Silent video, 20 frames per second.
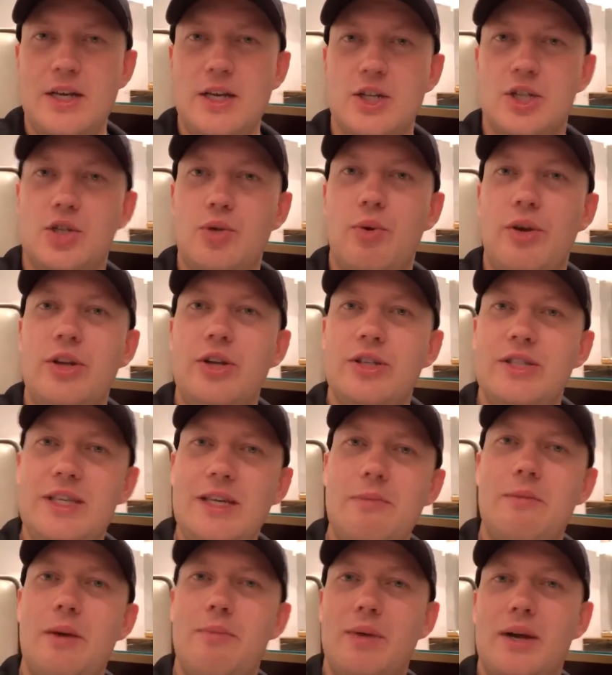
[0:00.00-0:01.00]
So when your
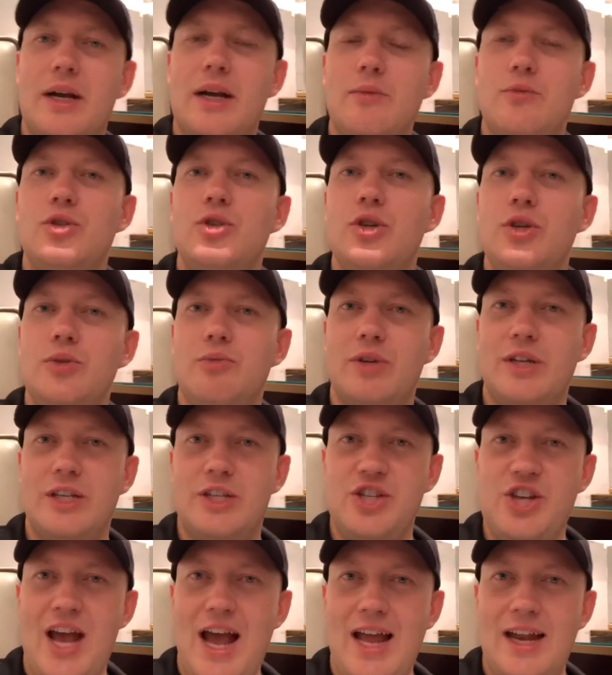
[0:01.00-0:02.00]
team member comes to you with a
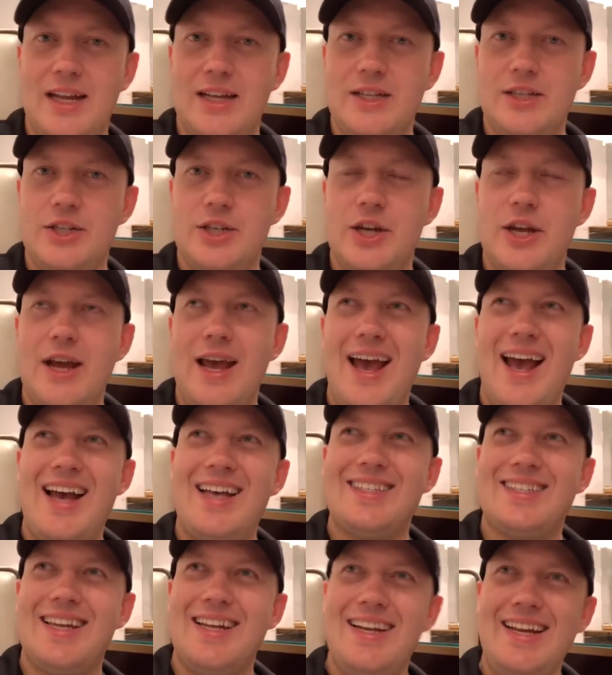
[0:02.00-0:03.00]
challenge,
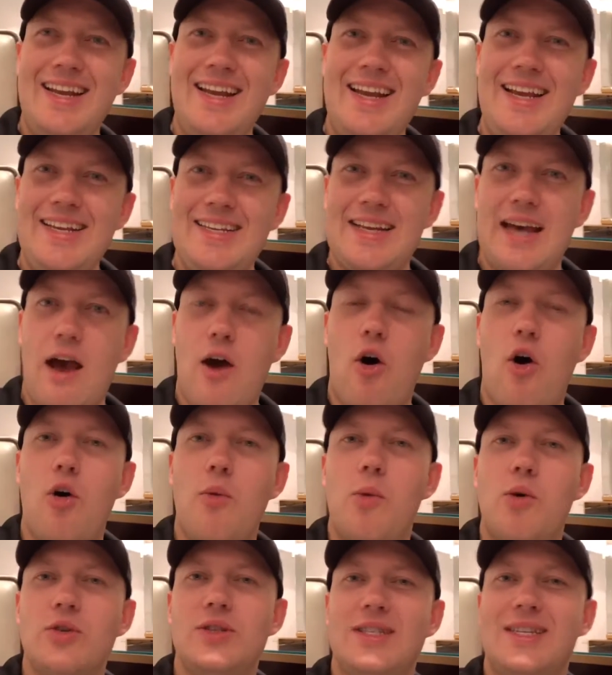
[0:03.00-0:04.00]
as a leader,
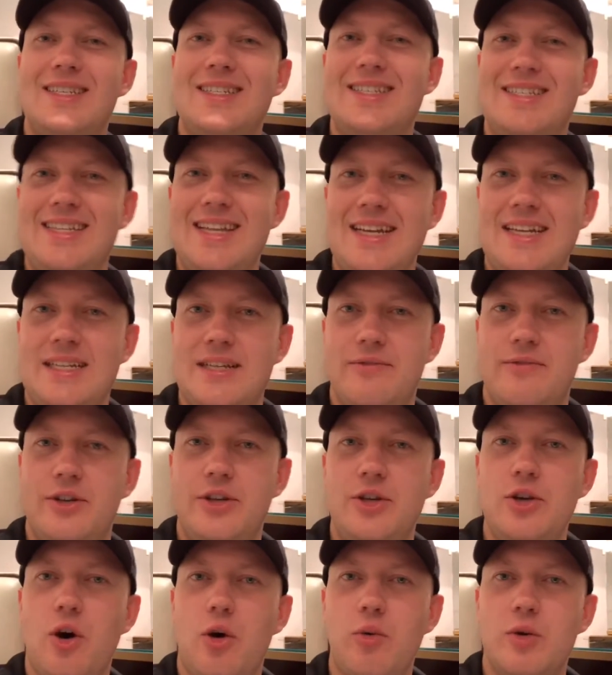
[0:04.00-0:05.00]
almost
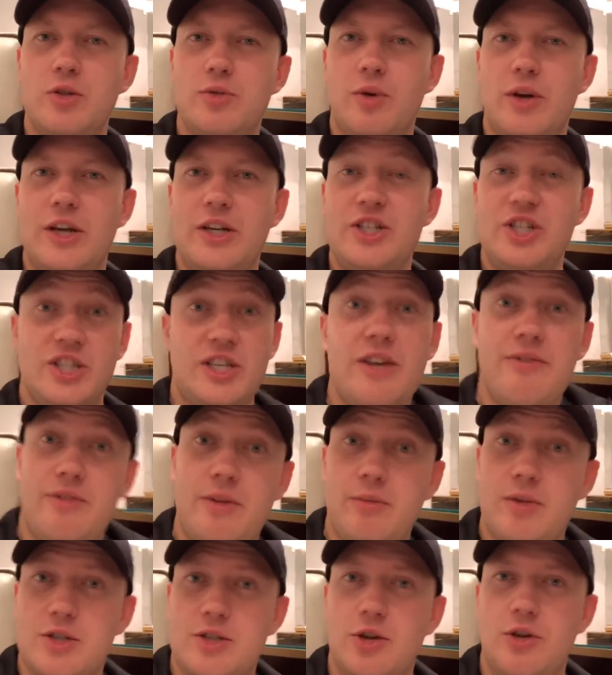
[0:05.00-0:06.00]
instinctively, you always wanna just give
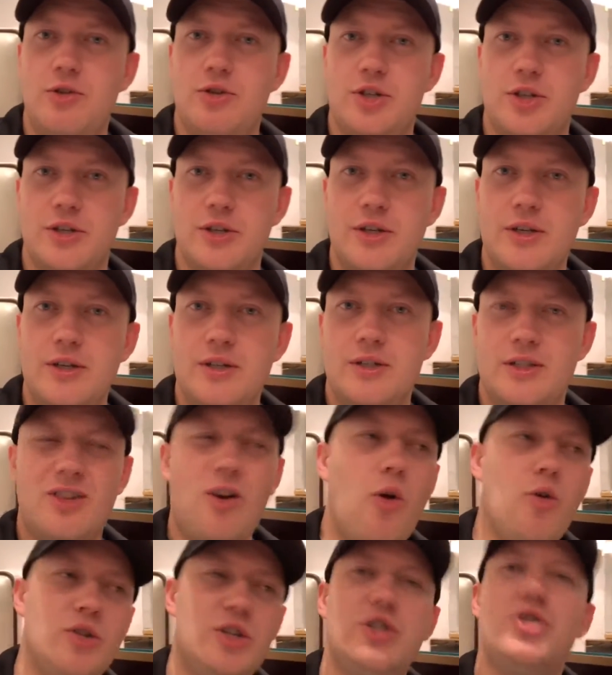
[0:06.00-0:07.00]
them the solution. Just,
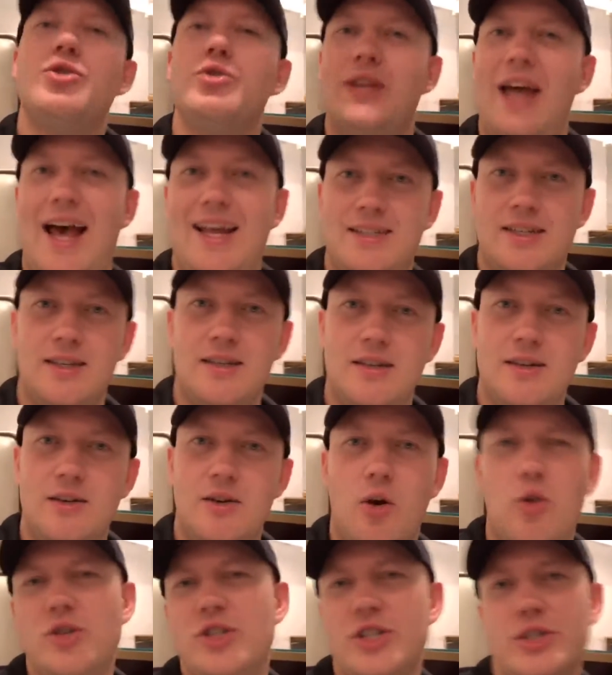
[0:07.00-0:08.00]
oh, just do that.
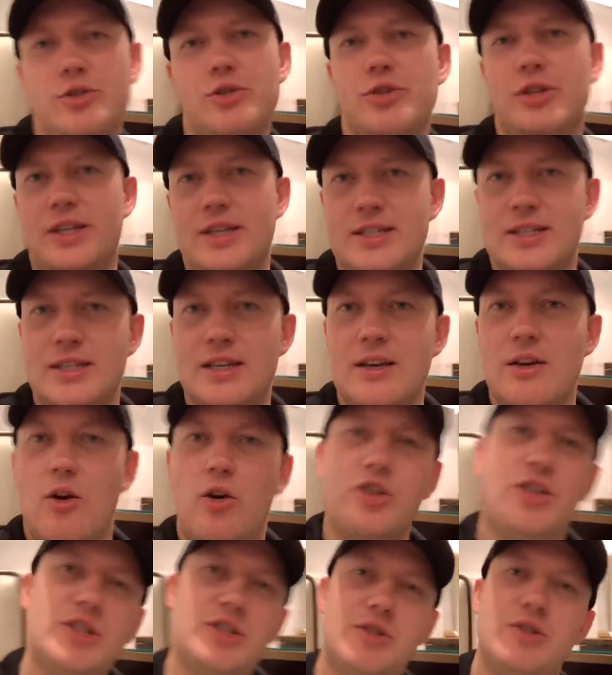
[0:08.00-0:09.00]
Or just do this.
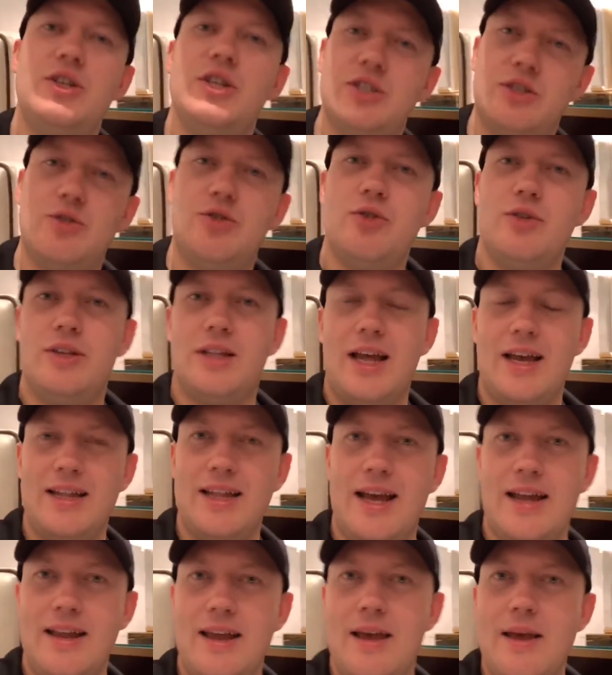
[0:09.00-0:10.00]
Or just do it like
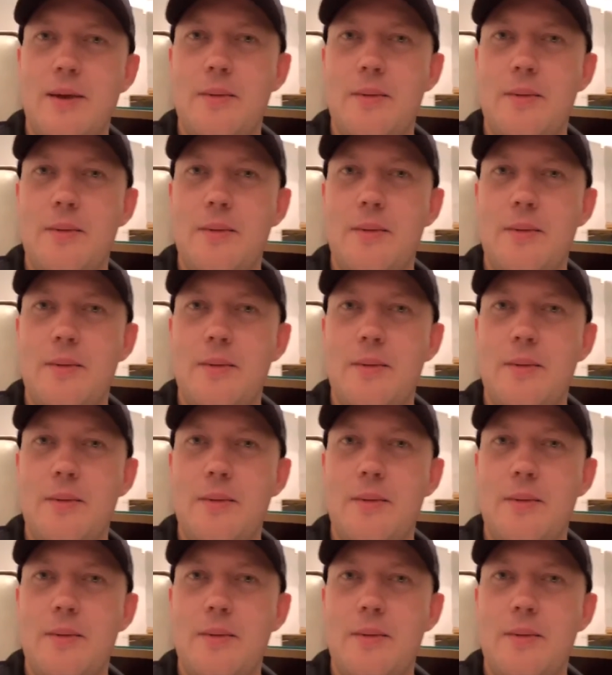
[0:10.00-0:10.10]
that.